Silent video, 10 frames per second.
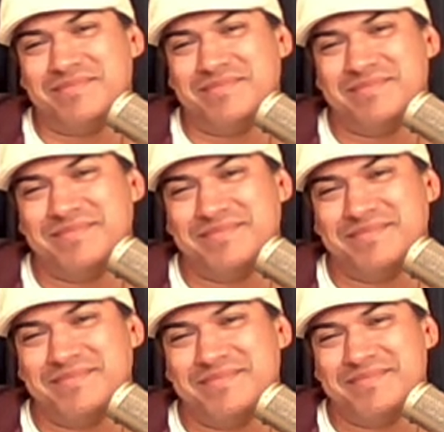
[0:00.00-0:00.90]

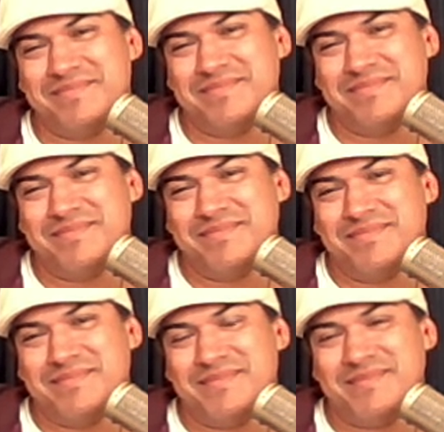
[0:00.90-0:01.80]

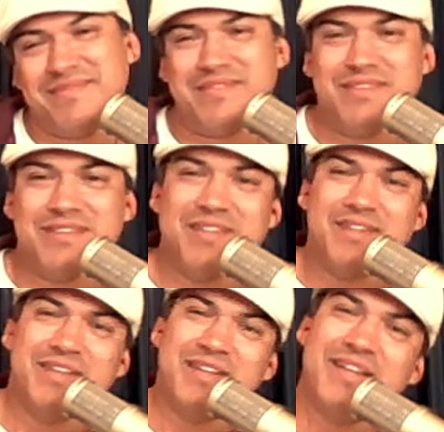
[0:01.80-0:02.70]

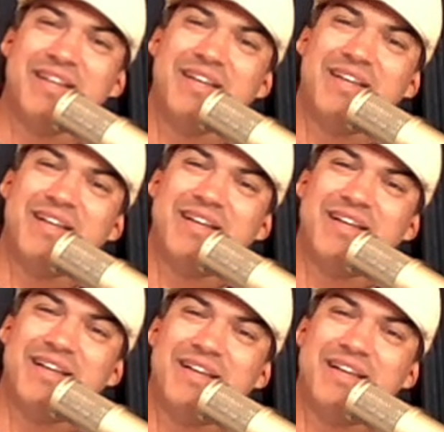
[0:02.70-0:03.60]

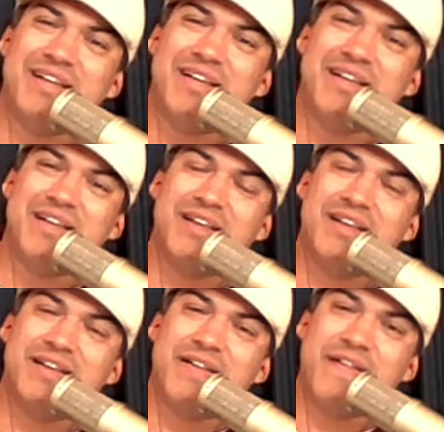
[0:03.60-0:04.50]

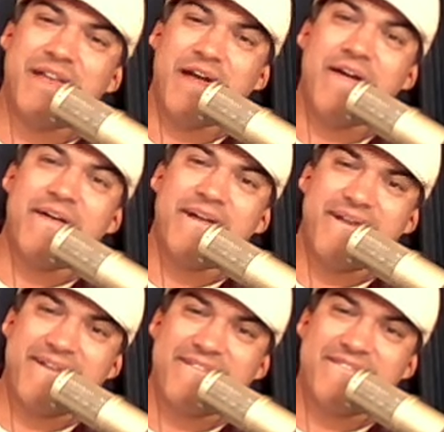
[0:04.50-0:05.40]

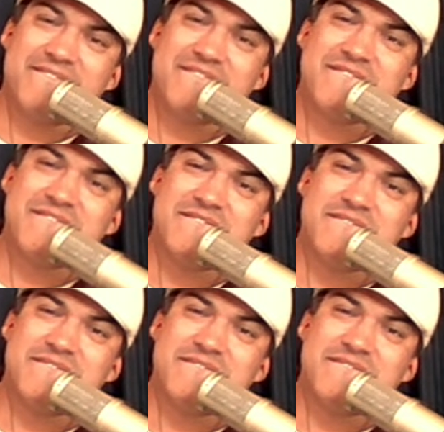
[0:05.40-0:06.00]
The person shown says nothing.